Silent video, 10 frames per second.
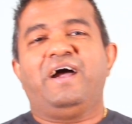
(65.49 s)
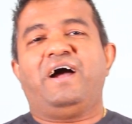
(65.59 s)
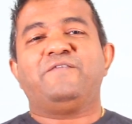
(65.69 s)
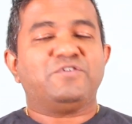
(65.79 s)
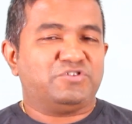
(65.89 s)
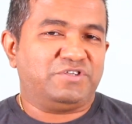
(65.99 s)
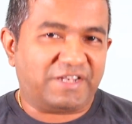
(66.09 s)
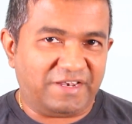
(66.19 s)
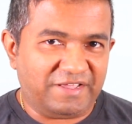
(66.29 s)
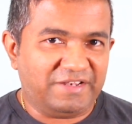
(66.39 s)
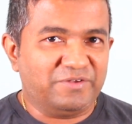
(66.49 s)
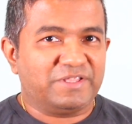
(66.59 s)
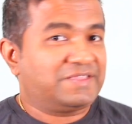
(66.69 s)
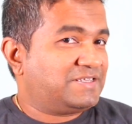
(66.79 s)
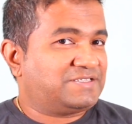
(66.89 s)
Unfortunately,
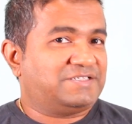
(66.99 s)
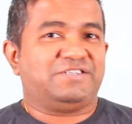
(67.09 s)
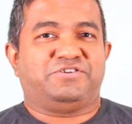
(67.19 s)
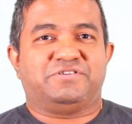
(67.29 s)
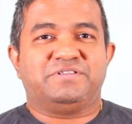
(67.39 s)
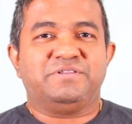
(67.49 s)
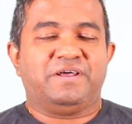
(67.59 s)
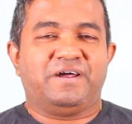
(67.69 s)
during this session,